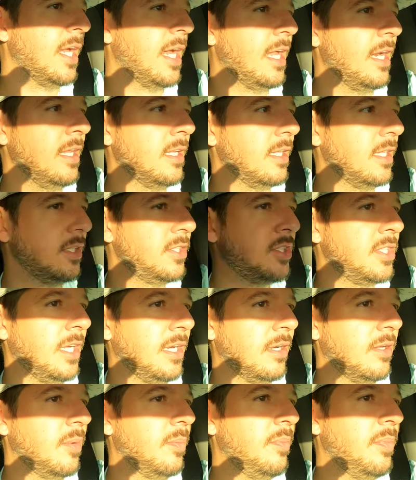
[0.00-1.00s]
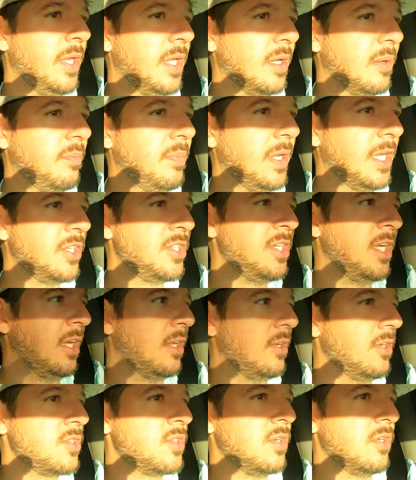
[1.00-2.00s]
that inlet channel, big, big
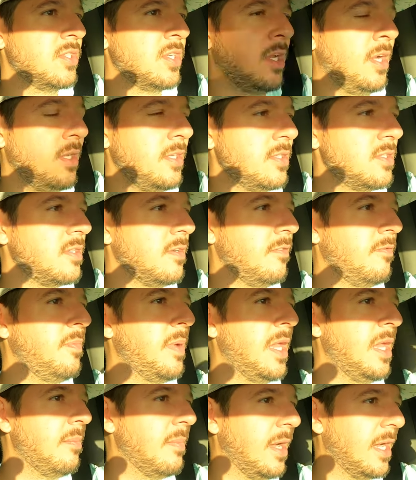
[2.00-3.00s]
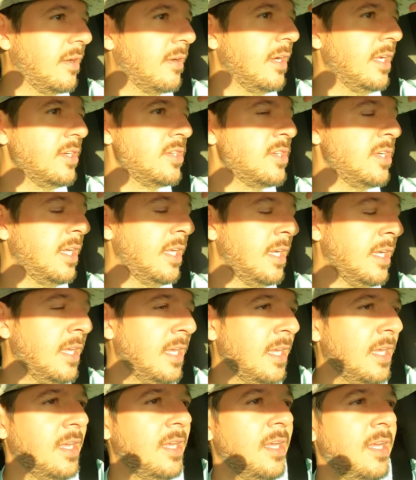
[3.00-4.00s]
channel. So tons of bait
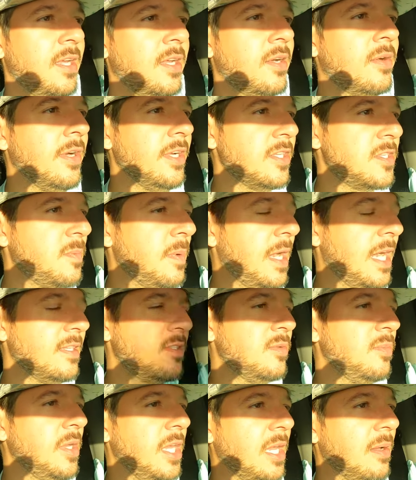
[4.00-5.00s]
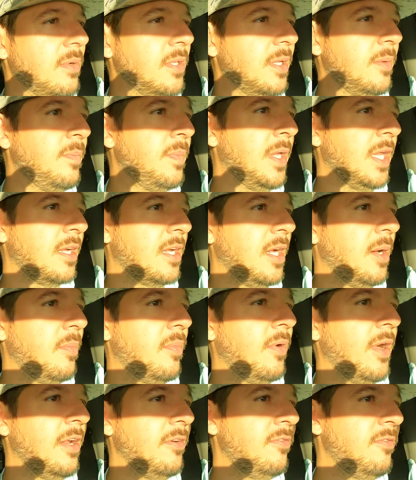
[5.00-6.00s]
migration. Great spot to be able to pick up
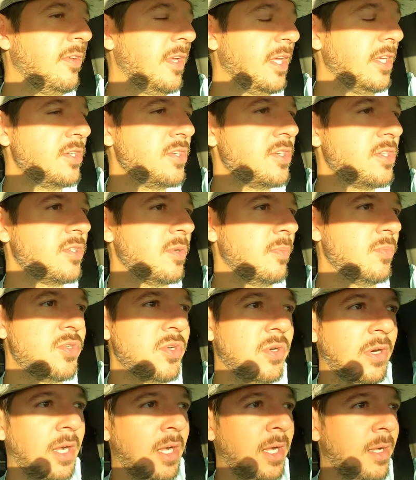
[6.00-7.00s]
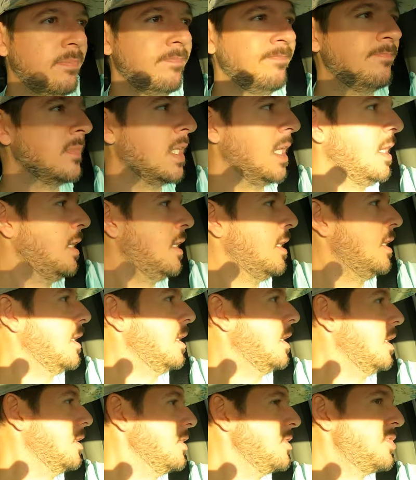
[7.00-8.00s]
redfish, some drum,
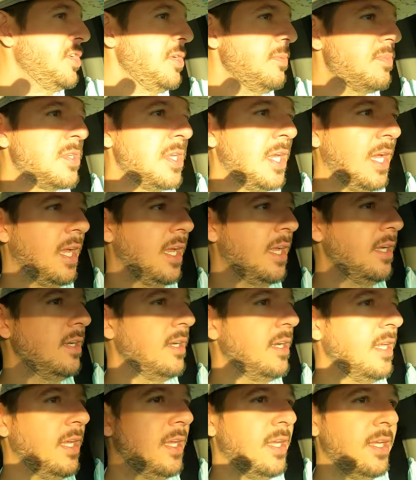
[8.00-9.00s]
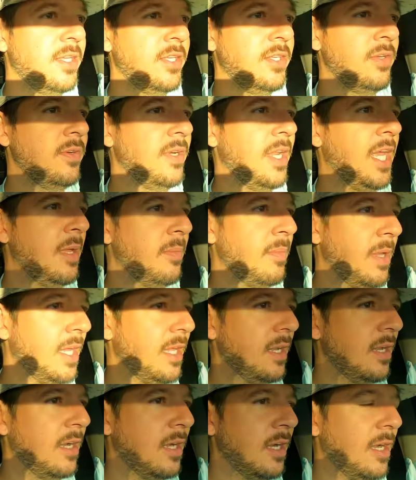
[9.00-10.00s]
uh, sheep's head, you name
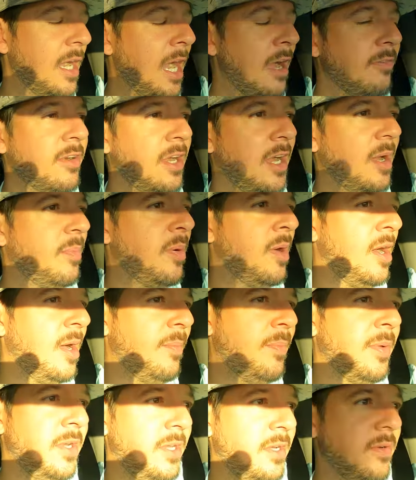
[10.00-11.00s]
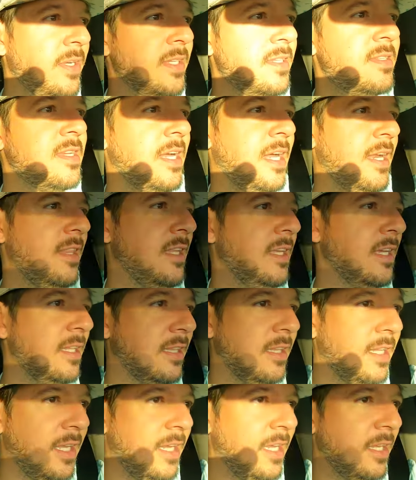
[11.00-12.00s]
it. Uh, I've caught pompano inside of the
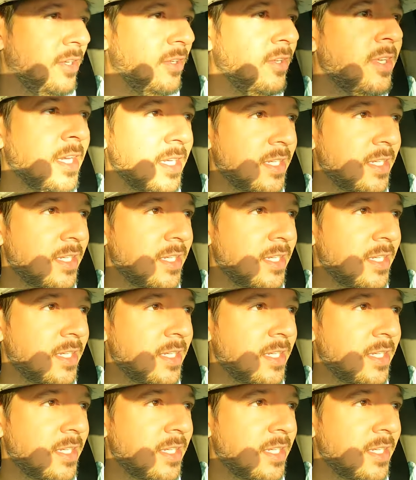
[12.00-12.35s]
inlet, and you can